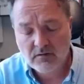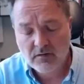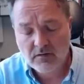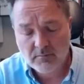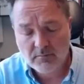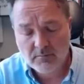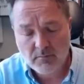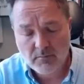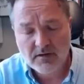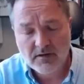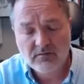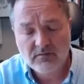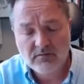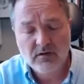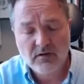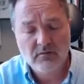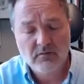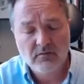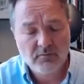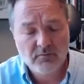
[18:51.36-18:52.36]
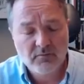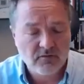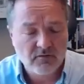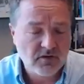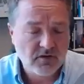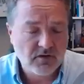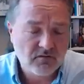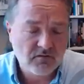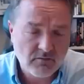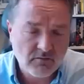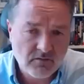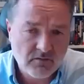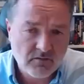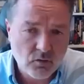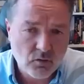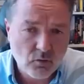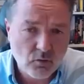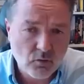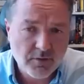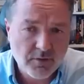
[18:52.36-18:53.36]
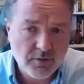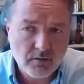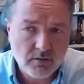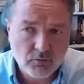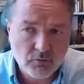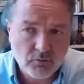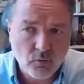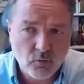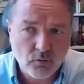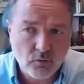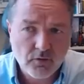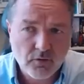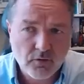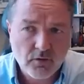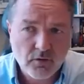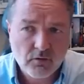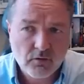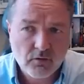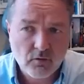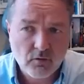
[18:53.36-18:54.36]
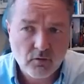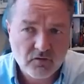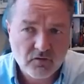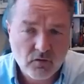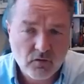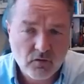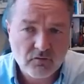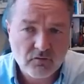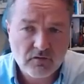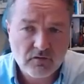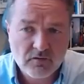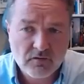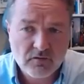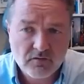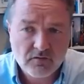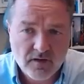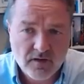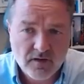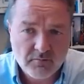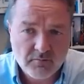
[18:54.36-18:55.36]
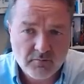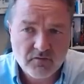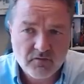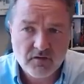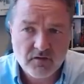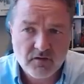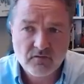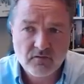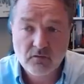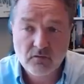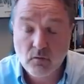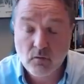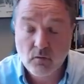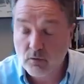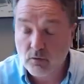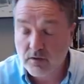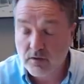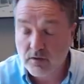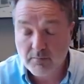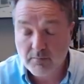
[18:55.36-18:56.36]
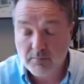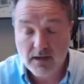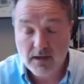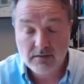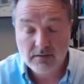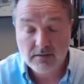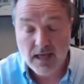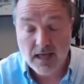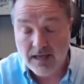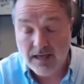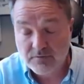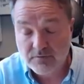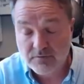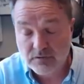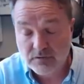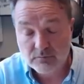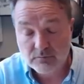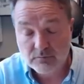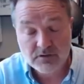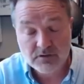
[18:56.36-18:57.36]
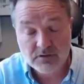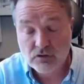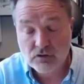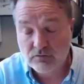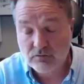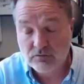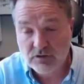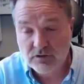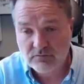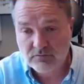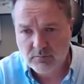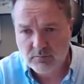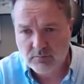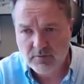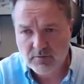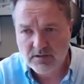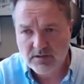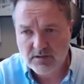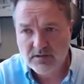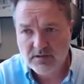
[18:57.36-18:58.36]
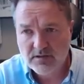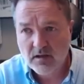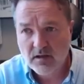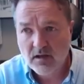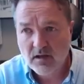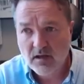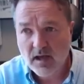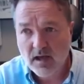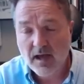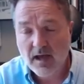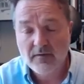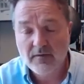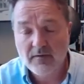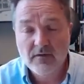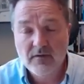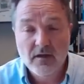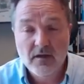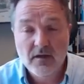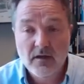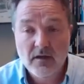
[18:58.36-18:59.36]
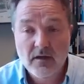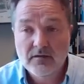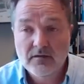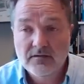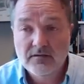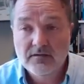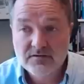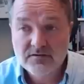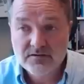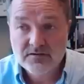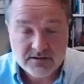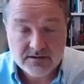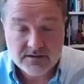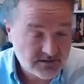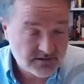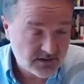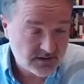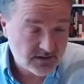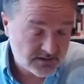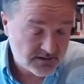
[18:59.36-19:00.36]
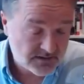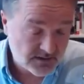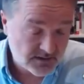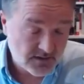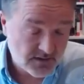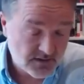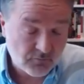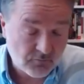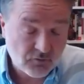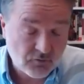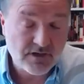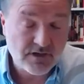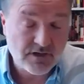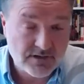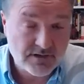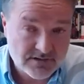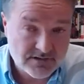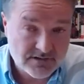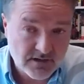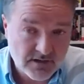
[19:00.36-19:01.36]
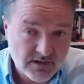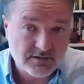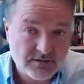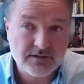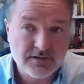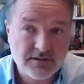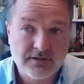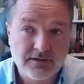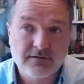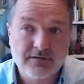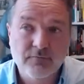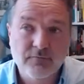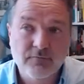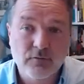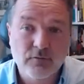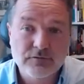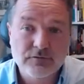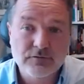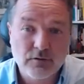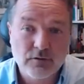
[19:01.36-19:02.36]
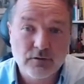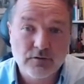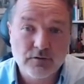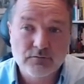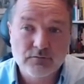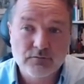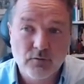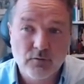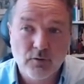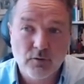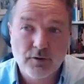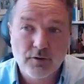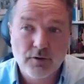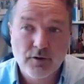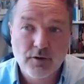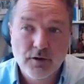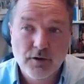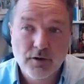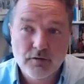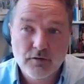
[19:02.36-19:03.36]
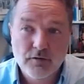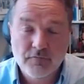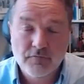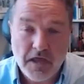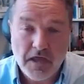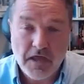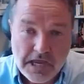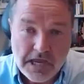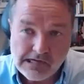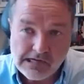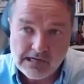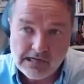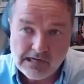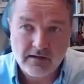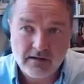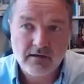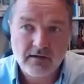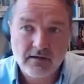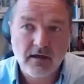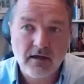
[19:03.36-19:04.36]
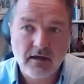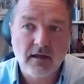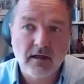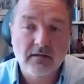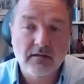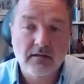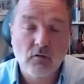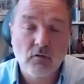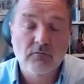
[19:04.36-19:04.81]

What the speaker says: diplomatic representation of Ethiopia abroad, closing consulates and embassies, calling back the absolute majority of diplomats, and chastising them, criticizing the foreign service for failing and